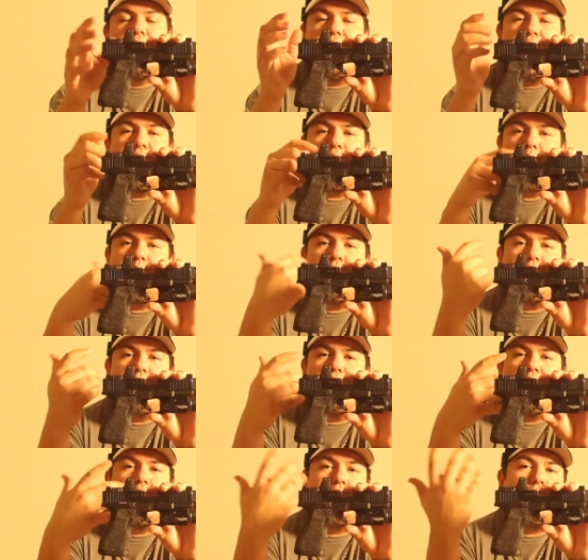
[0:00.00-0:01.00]
I can peel
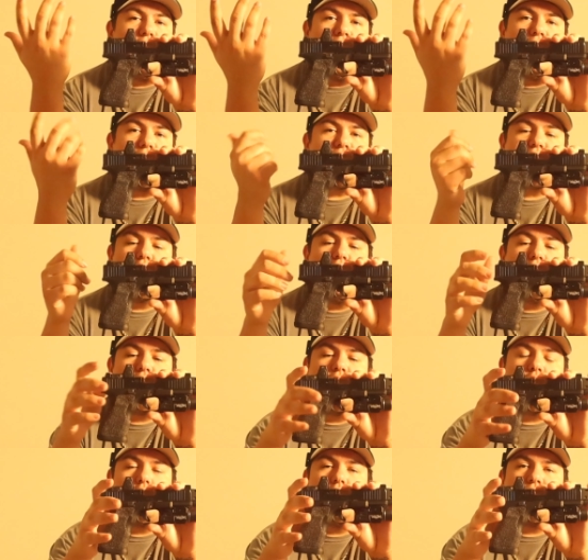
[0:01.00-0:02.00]
it off and I still have a
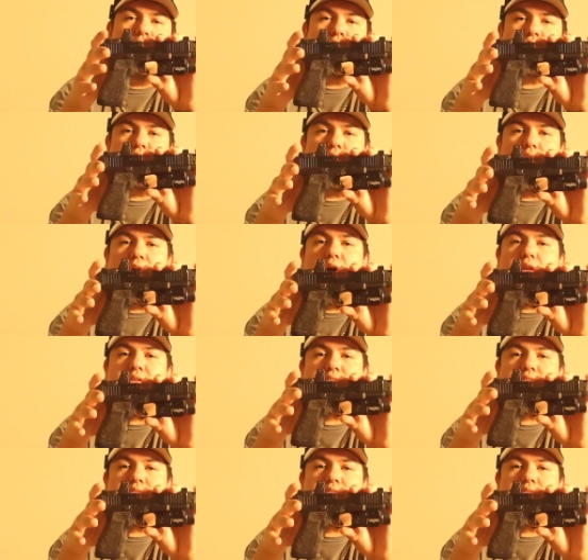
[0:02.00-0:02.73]
fully functioning gun.